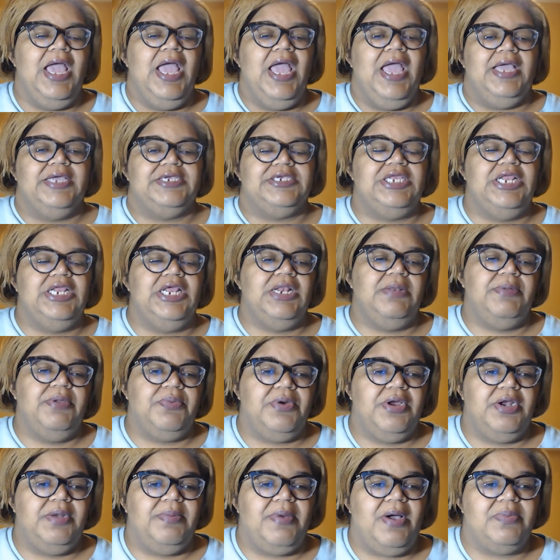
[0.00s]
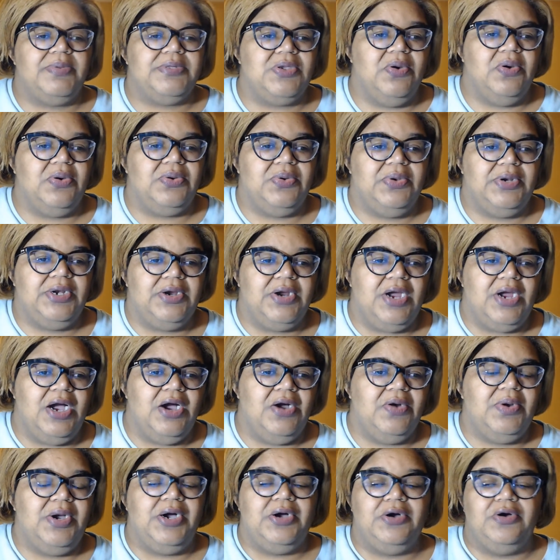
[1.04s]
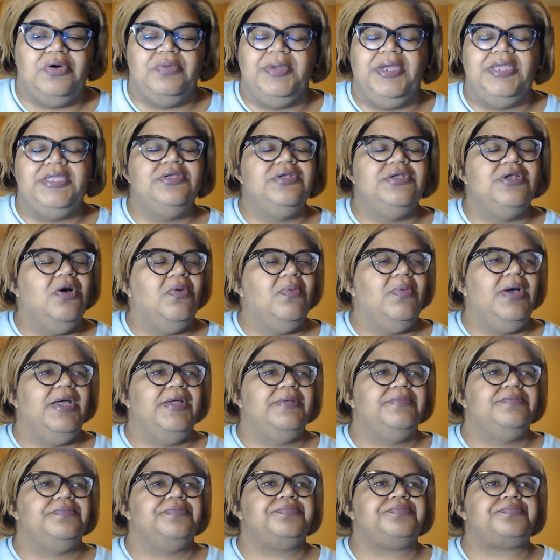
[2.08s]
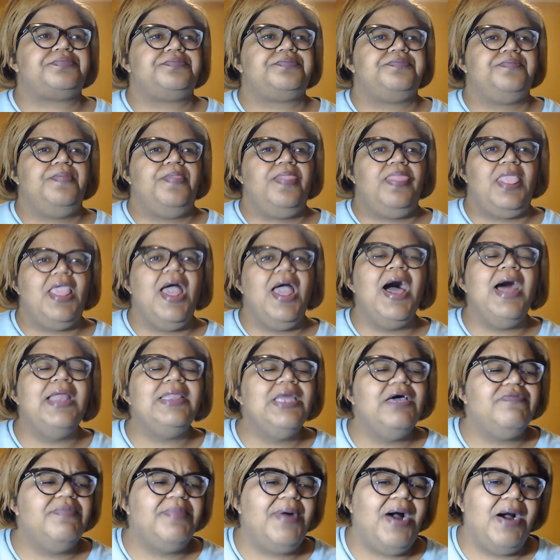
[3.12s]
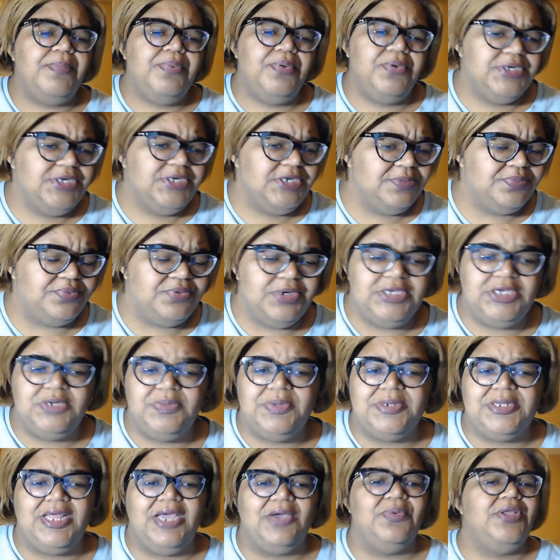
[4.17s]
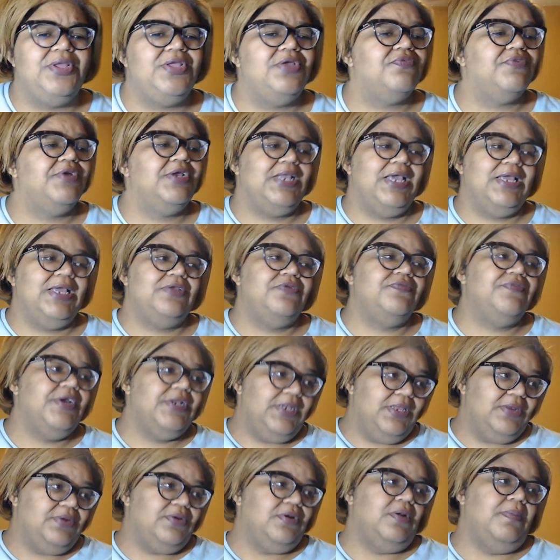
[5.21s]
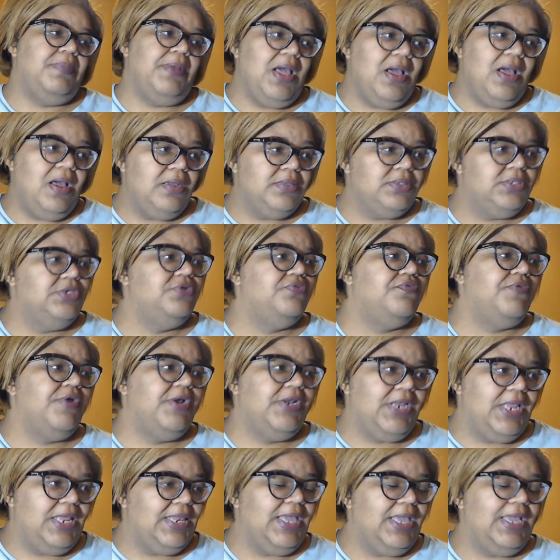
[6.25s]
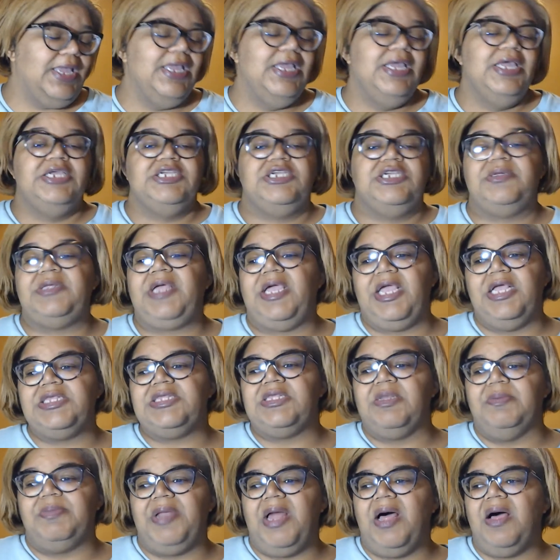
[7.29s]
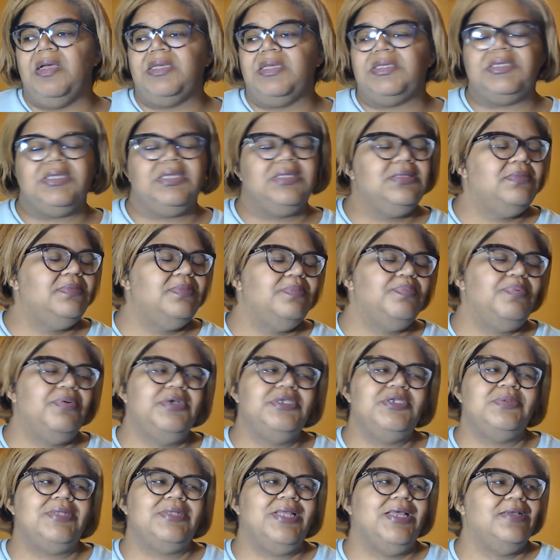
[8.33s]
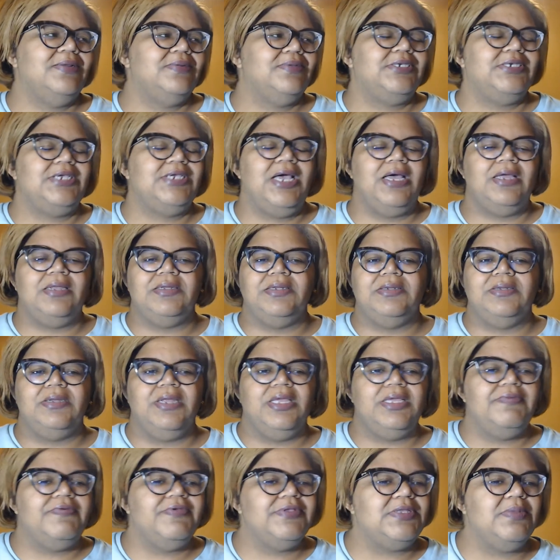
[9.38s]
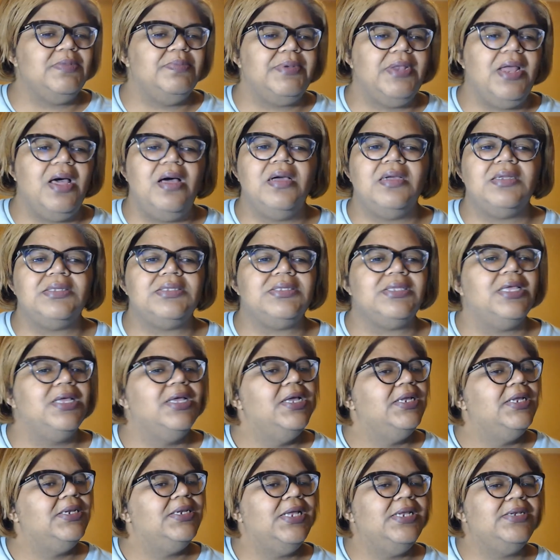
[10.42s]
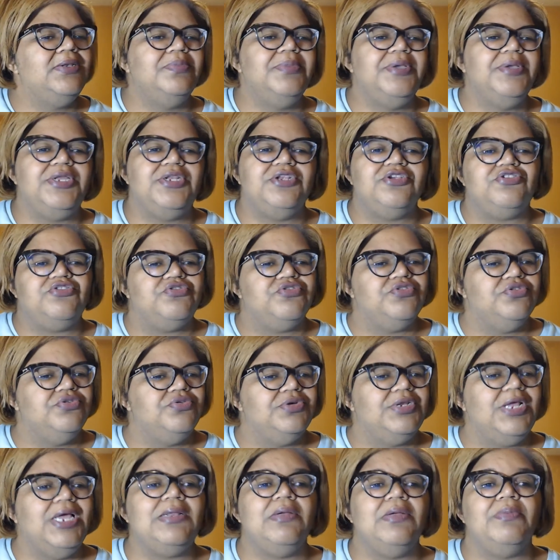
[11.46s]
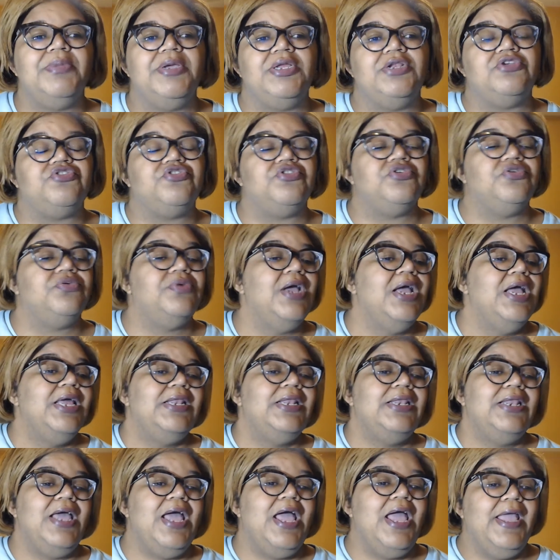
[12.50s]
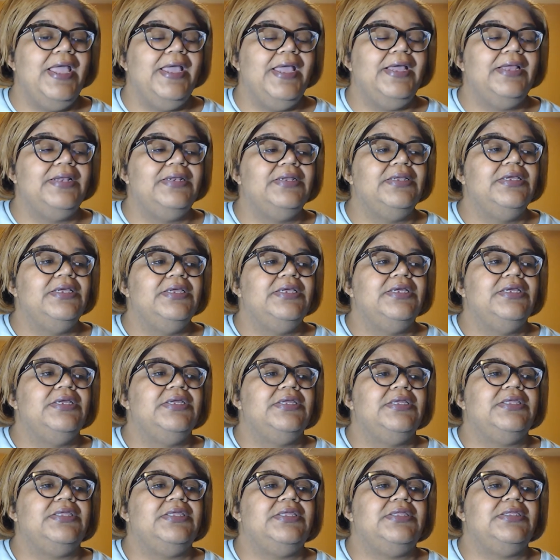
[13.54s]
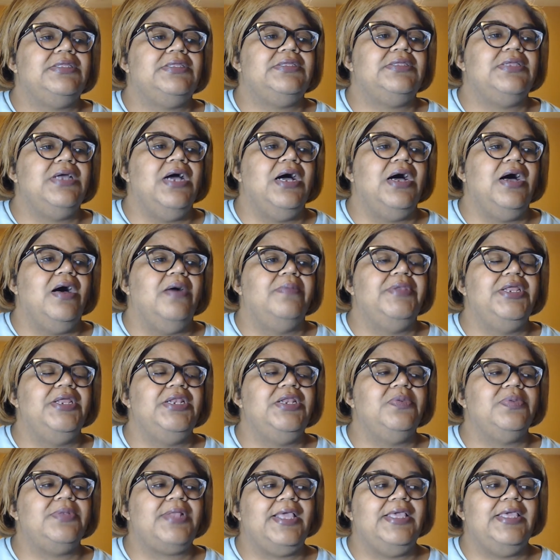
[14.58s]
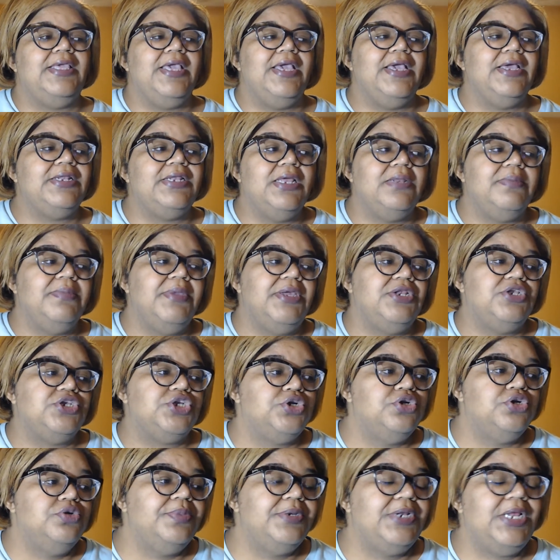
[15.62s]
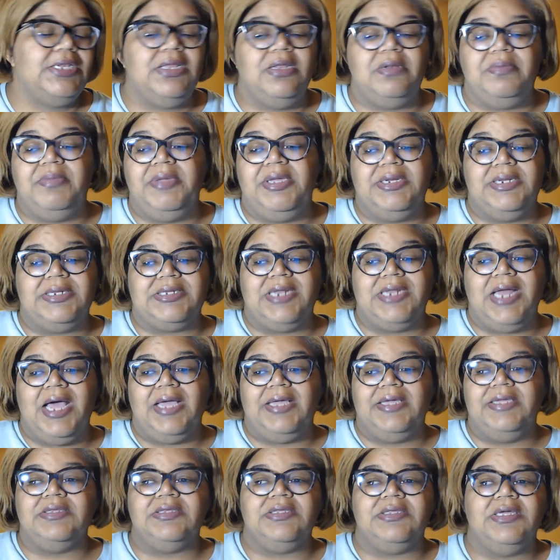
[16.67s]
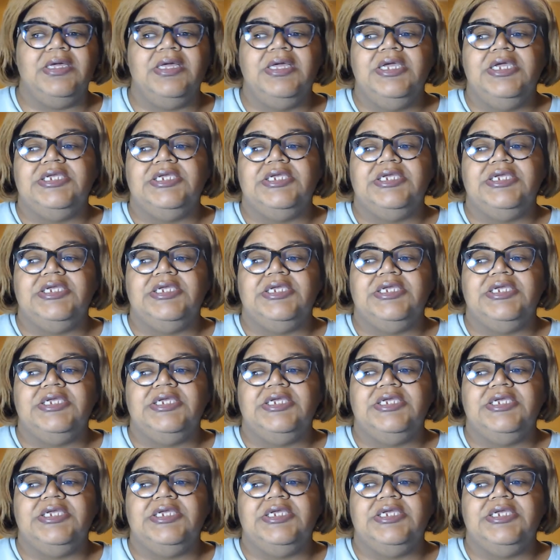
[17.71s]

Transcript: And she need to be worried about what's going on in her own home. And you know what I love about Portia? Portia was like, where you read that? You read that on the blogs or you read that? Like, she was like, it's the blogs. Portia was like, child, if it's the blogs, that don't mean it's true. That don't mean it's true. And Nene was like, yeah, it doesn't mean it's true, but that doesn't mean it's not either.